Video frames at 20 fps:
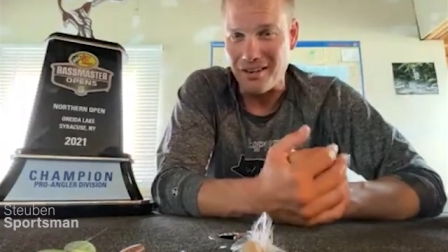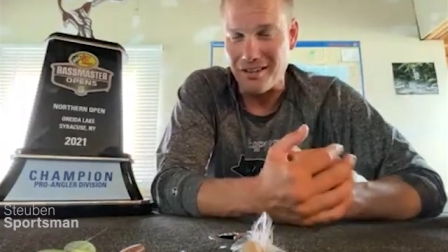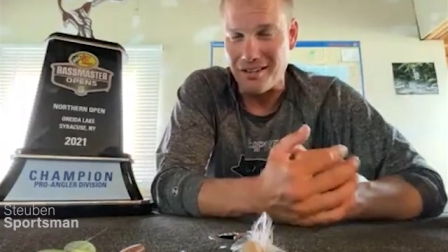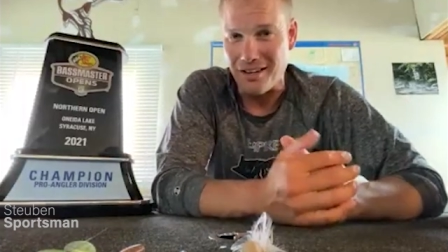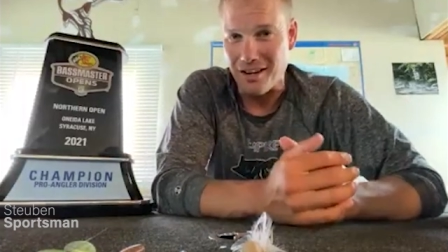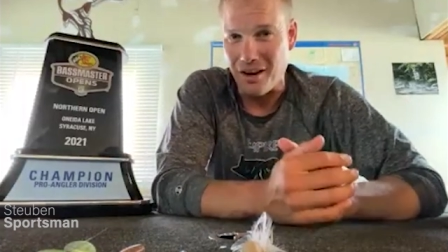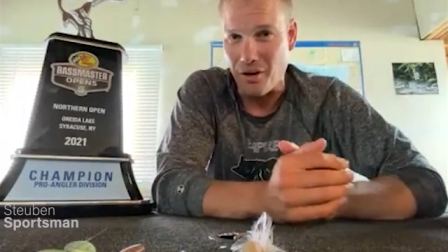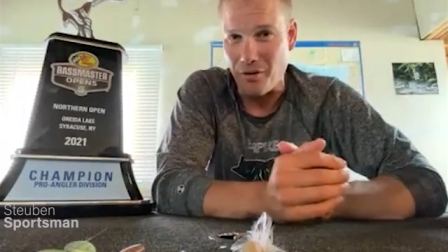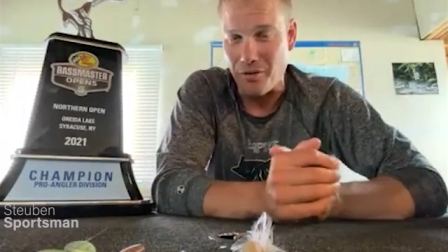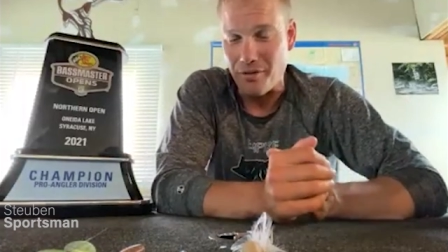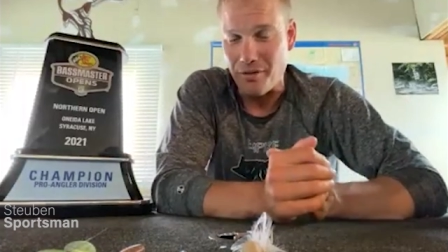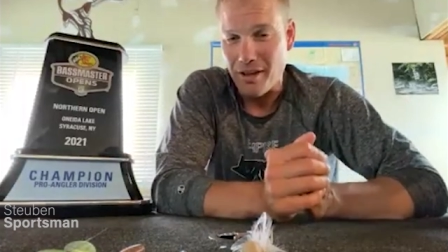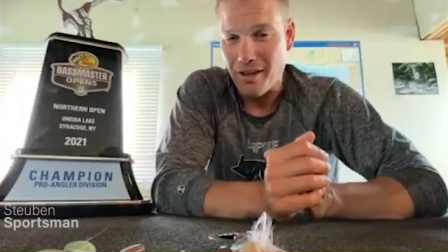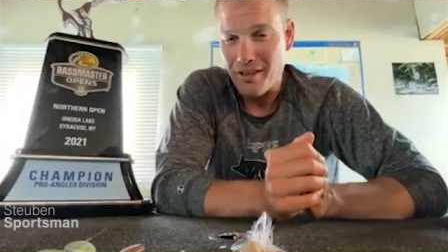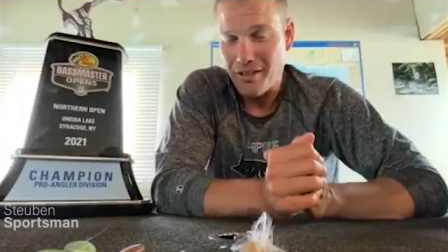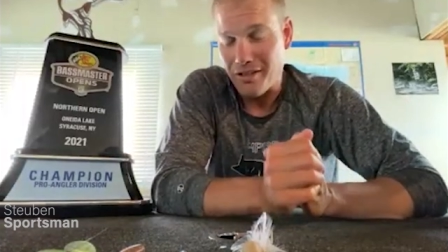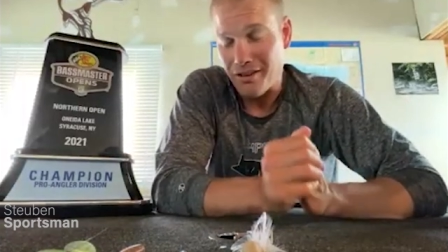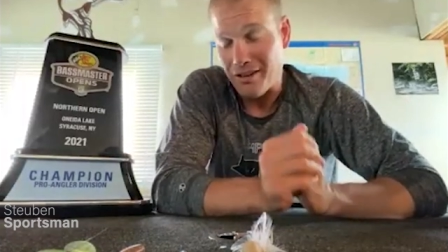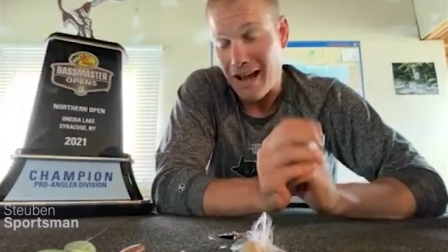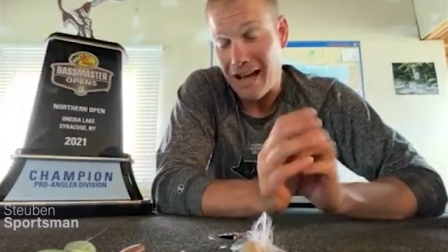you know,
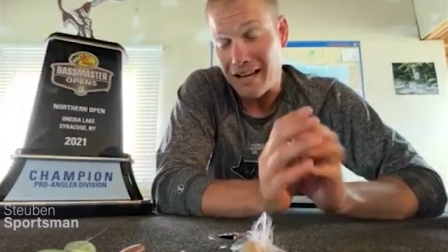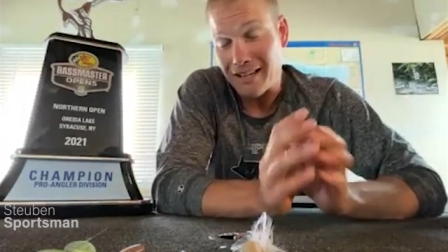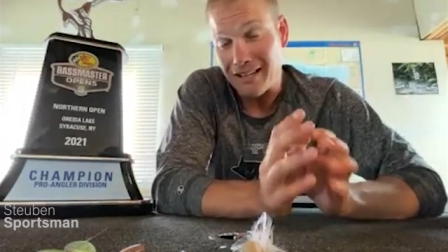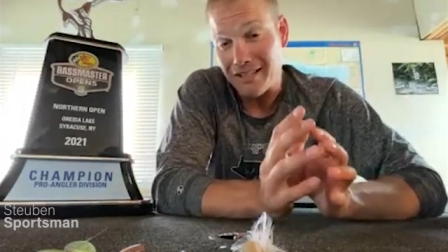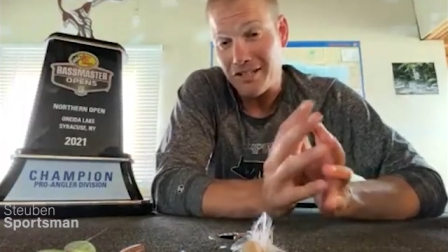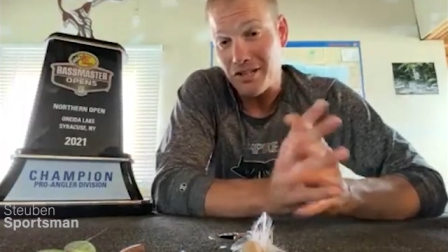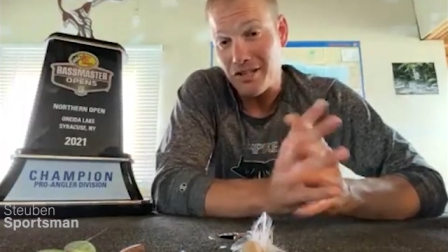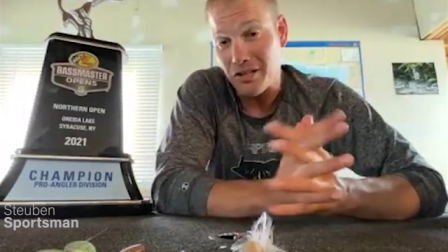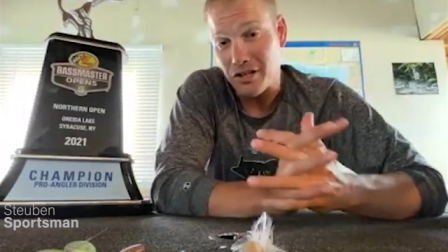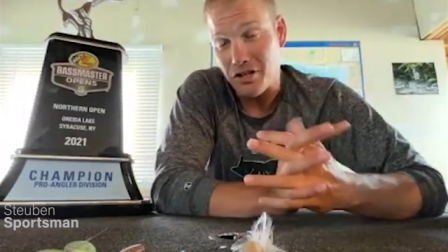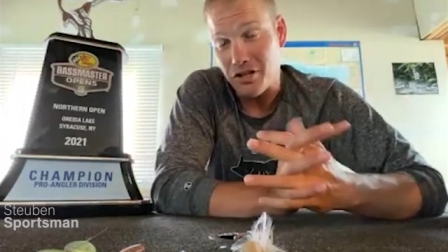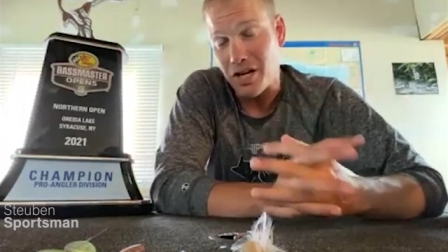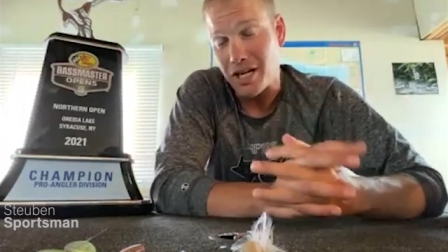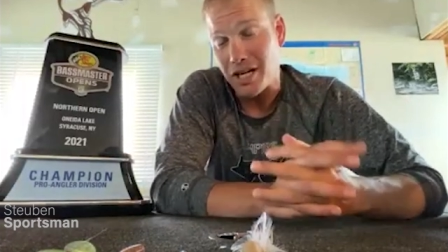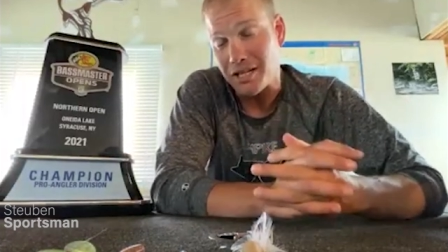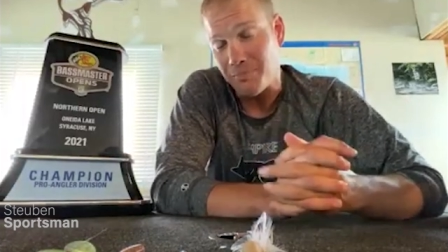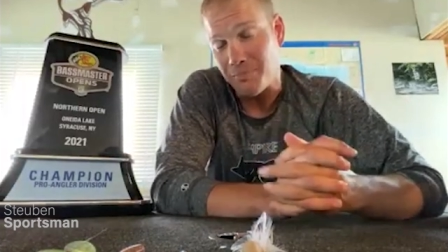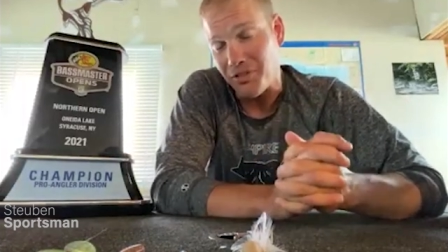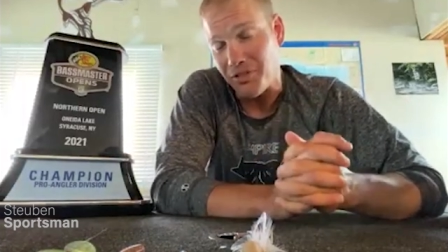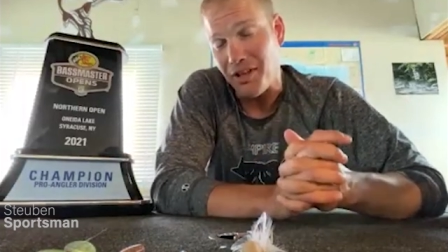they're not easily
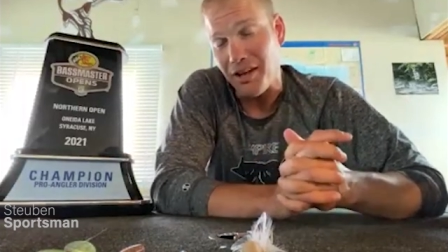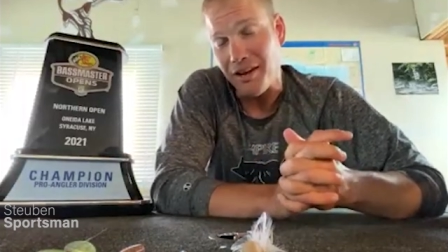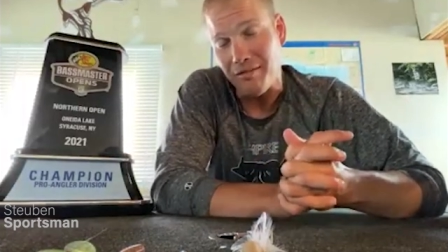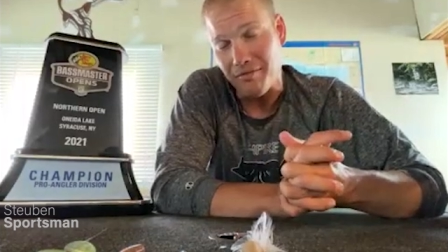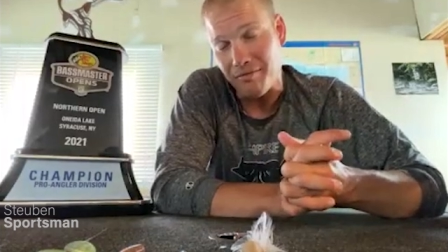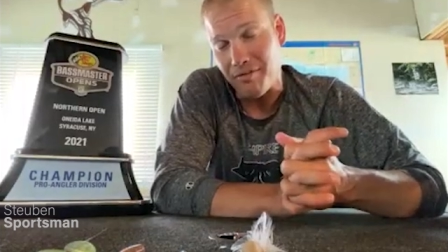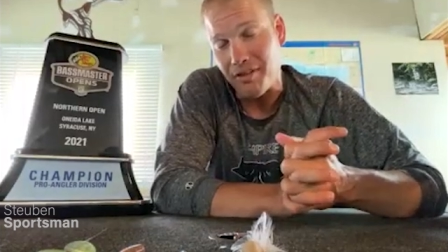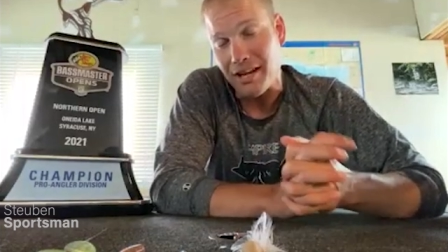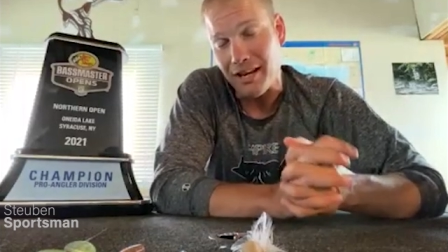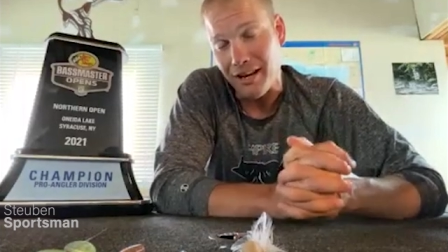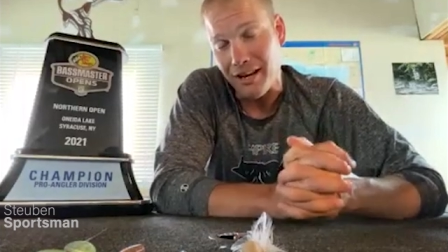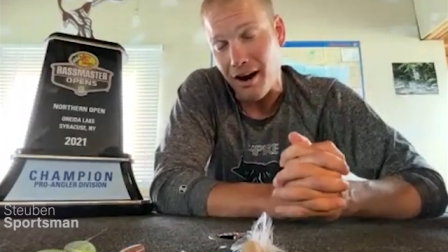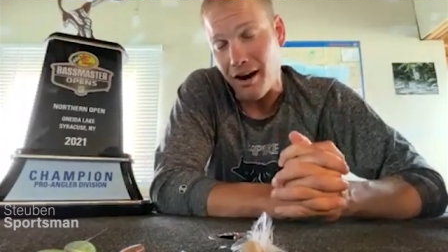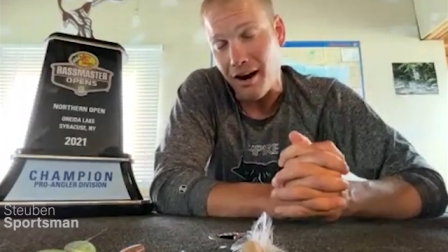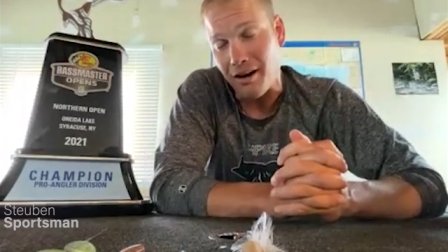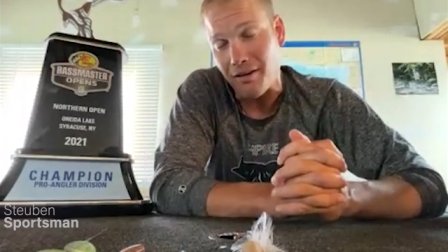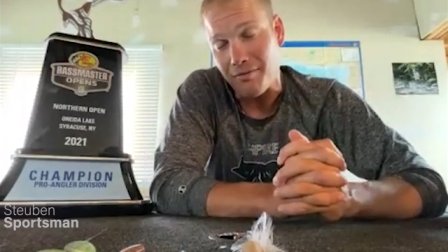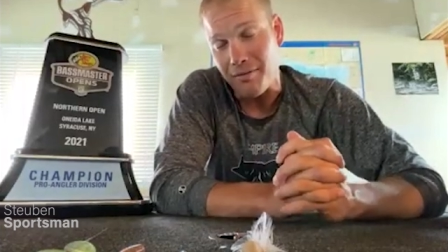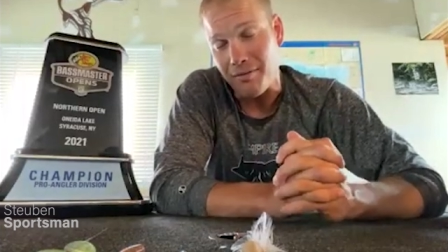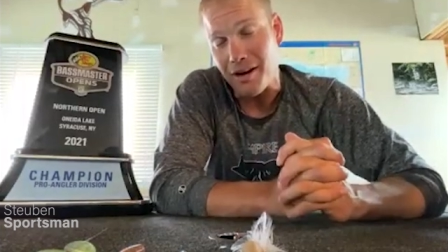tricked, but they they
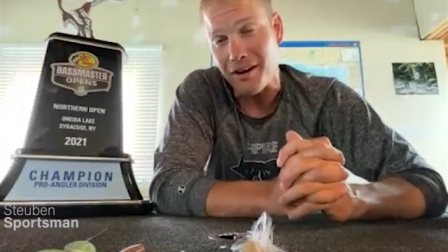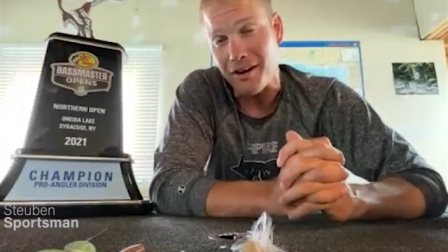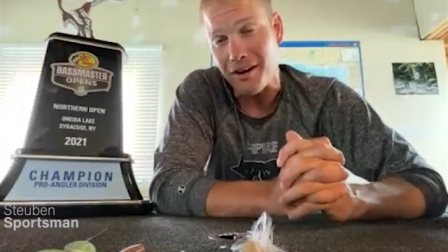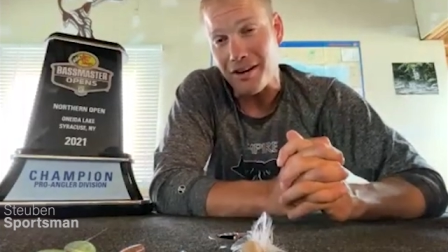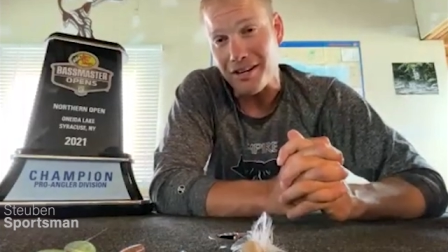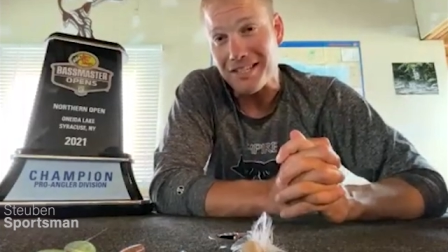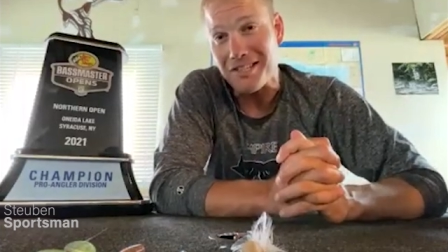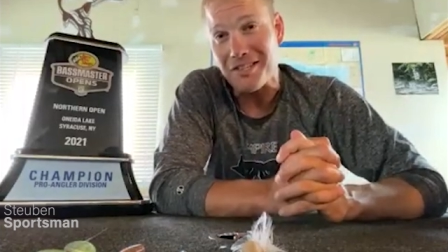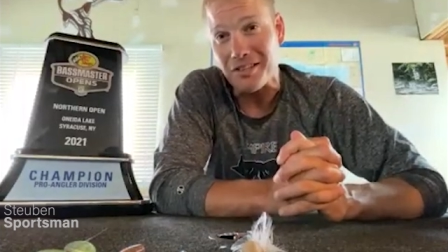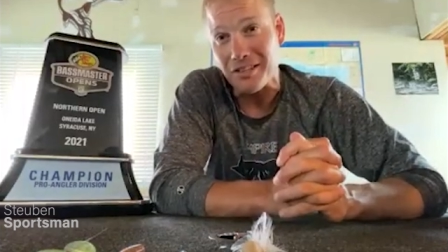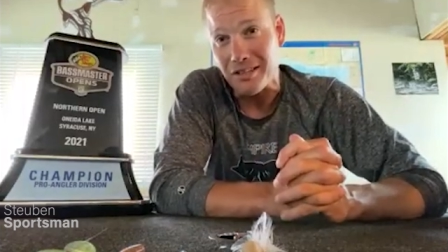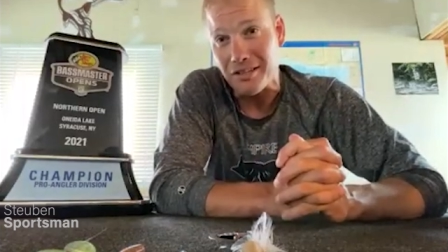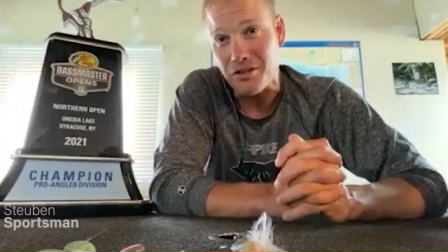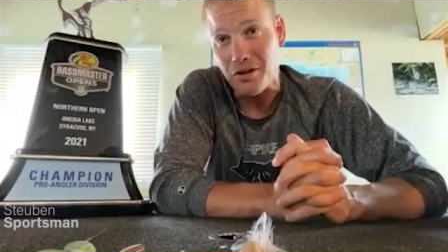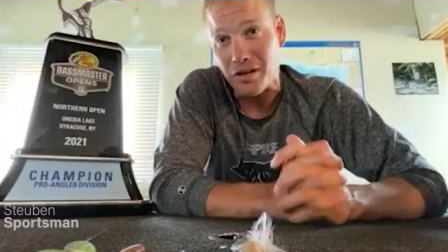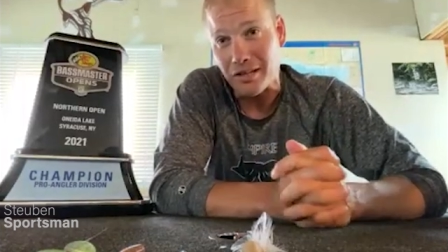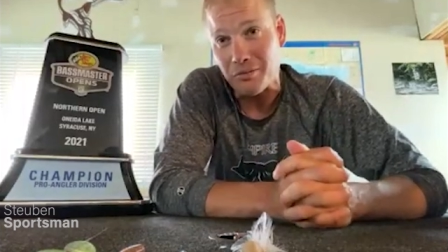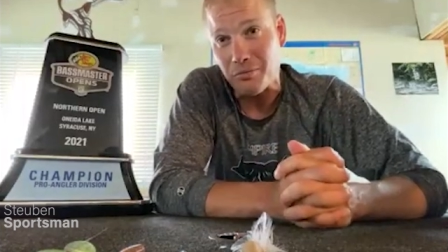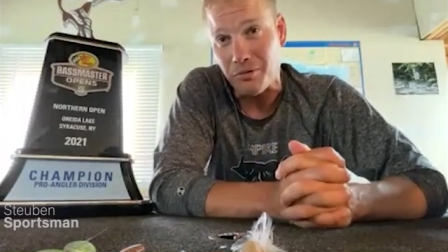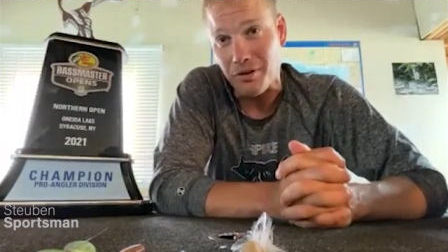are very easily
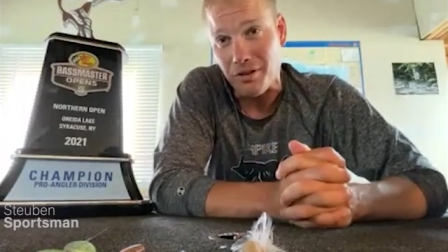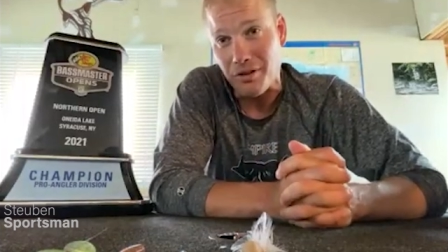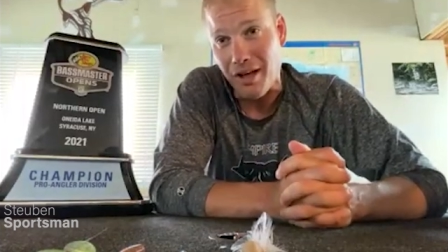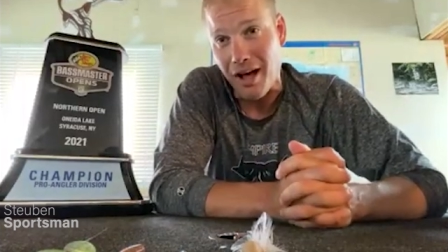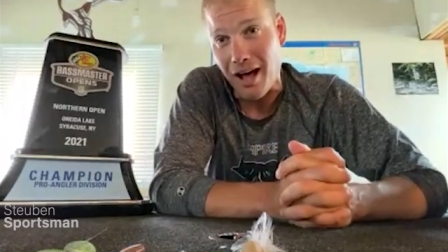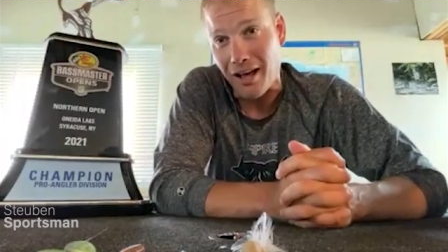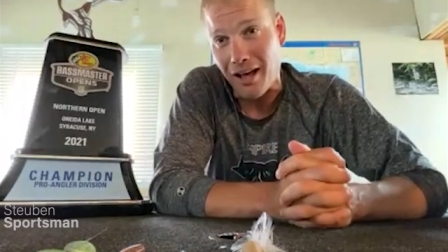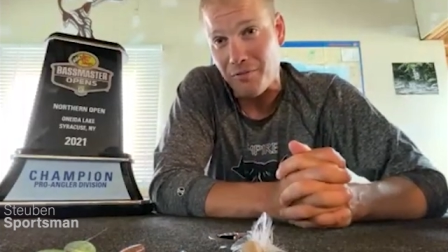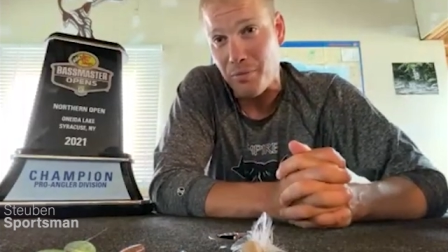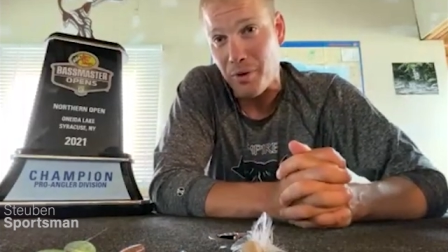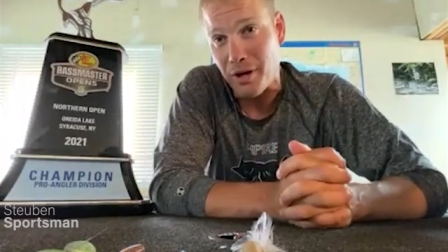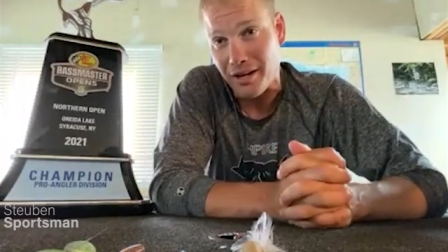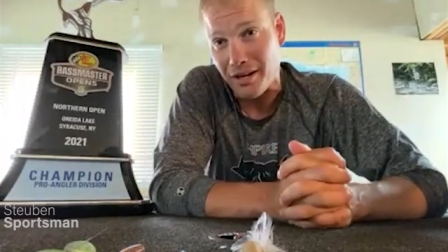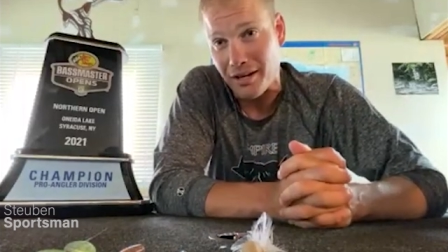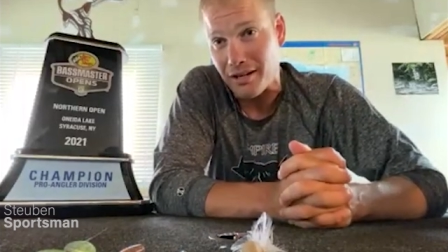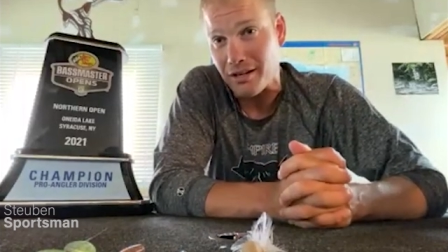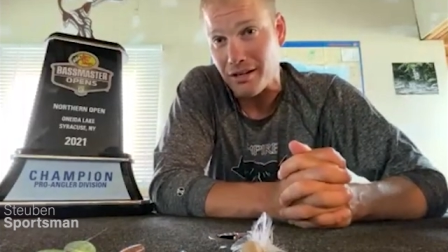tricked with live bait.